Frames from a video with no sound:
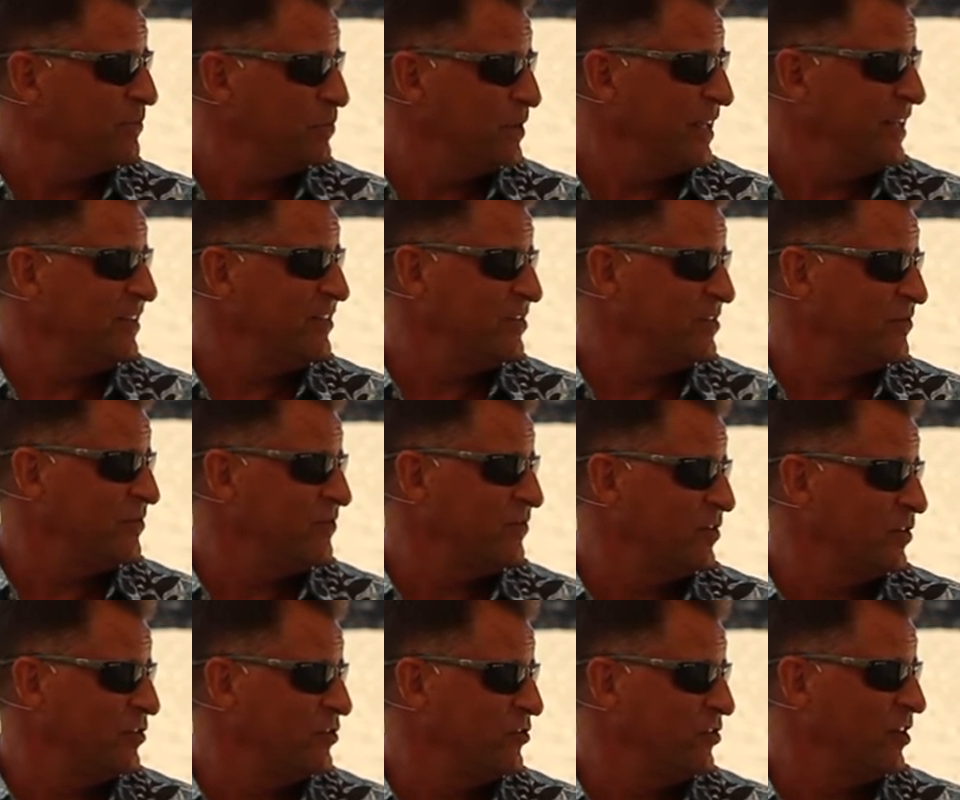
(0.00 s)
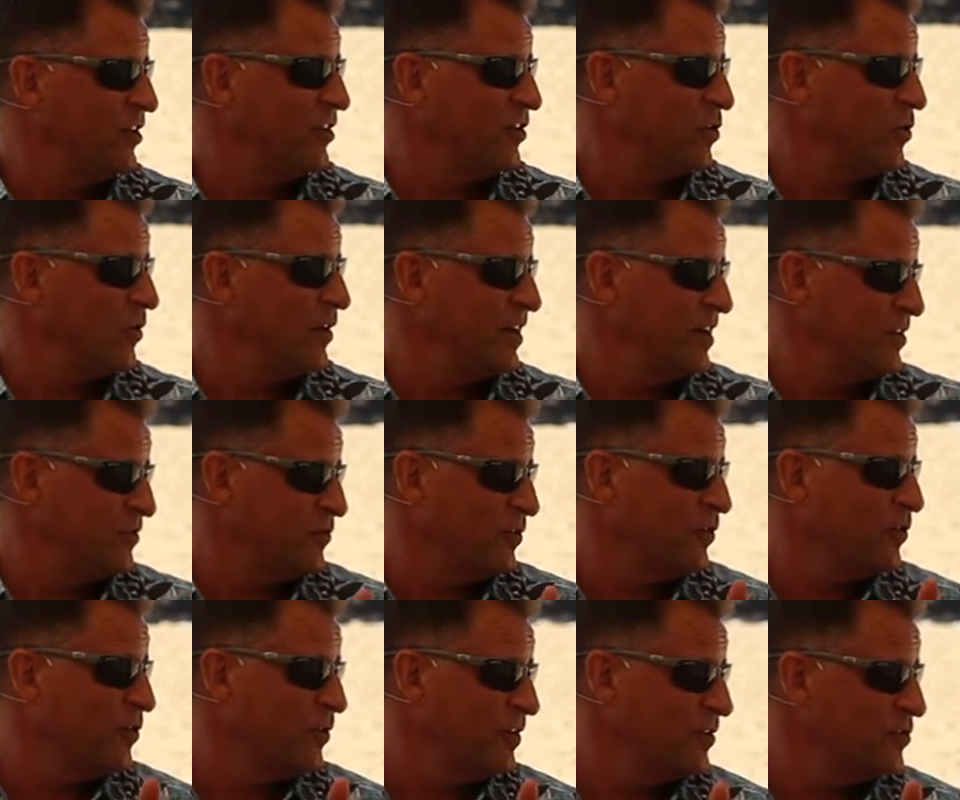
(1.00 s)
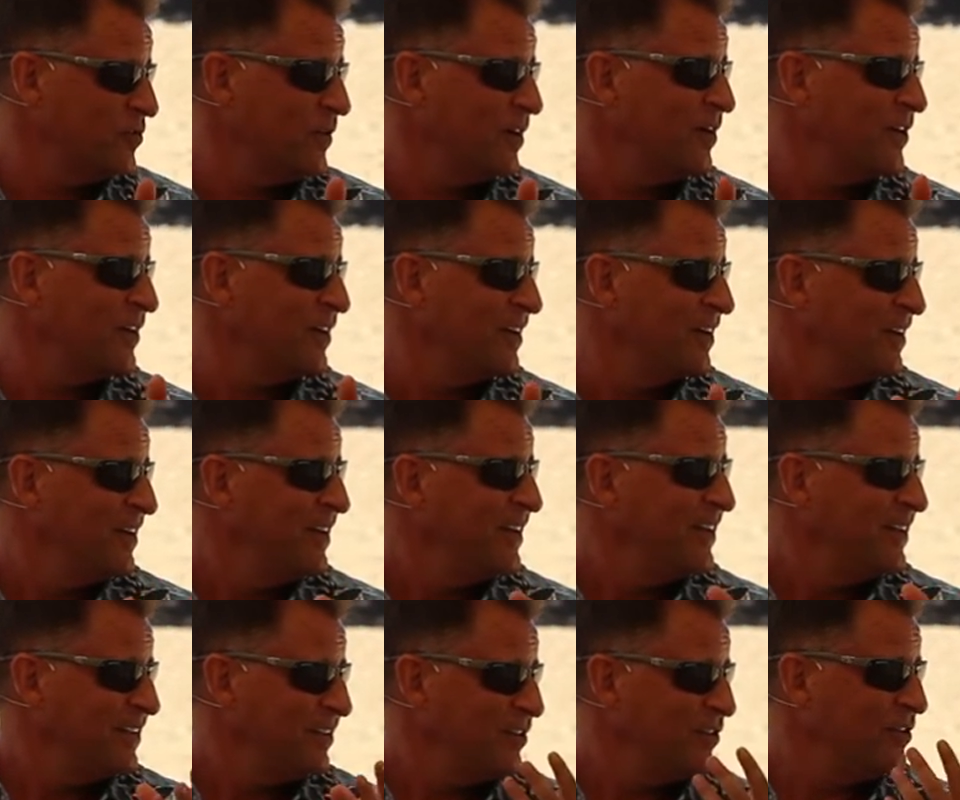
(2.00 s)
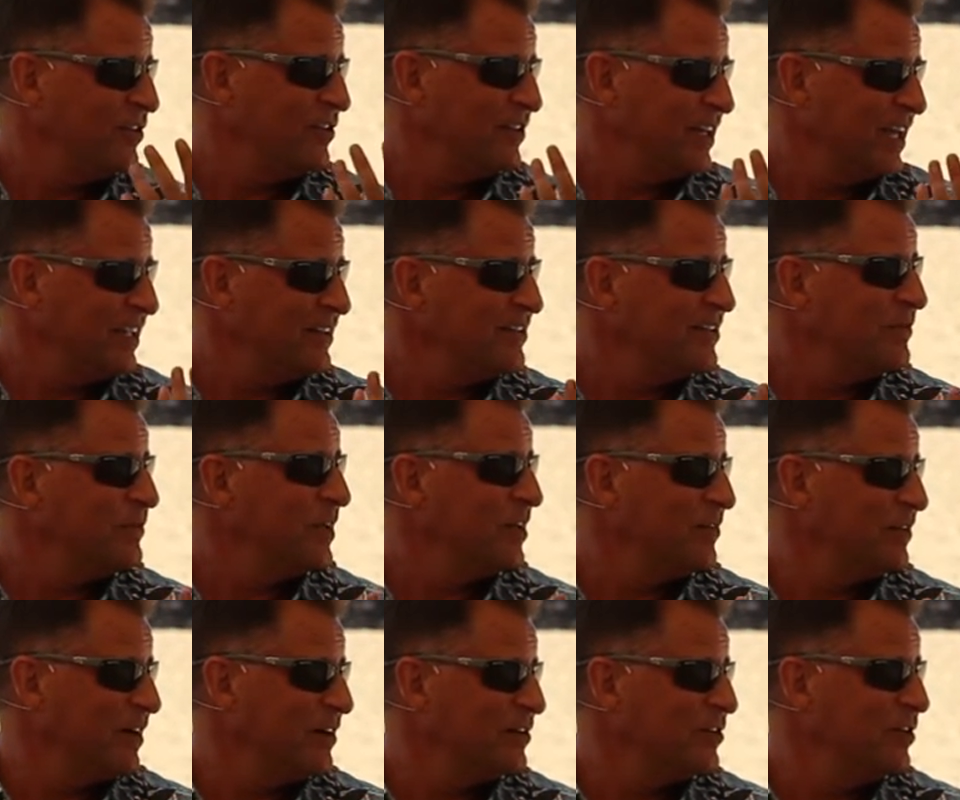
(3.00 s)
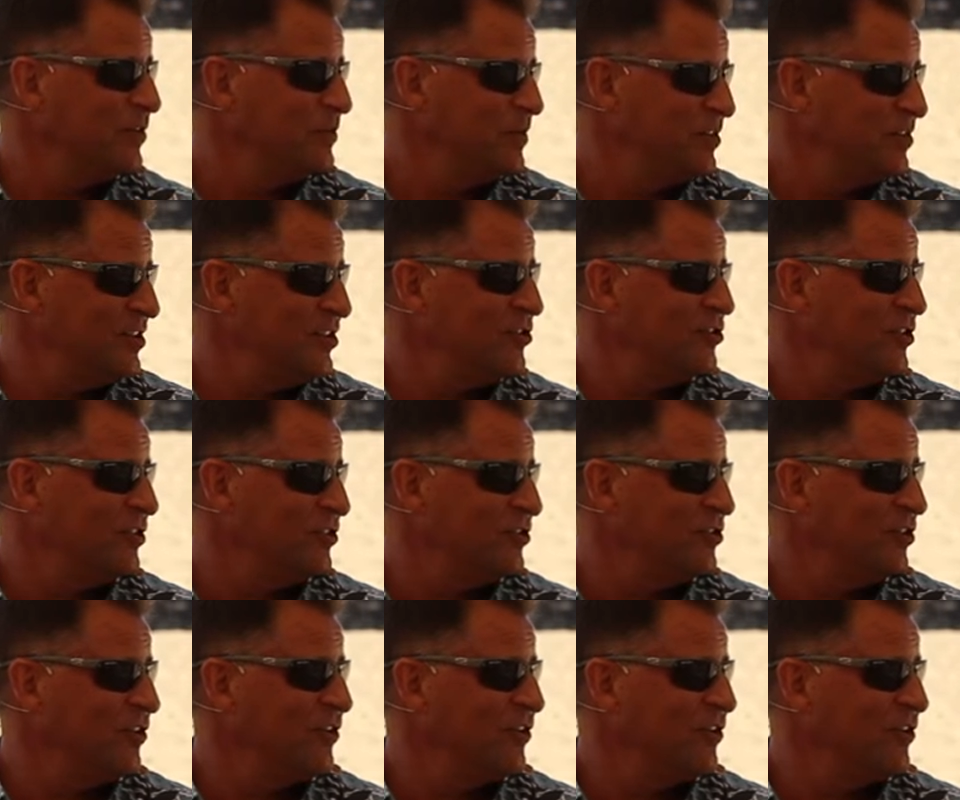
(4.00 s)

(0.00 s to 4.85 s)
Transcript: plays first chair accordions for Lawrence Welk, you, you get to be around good musicians.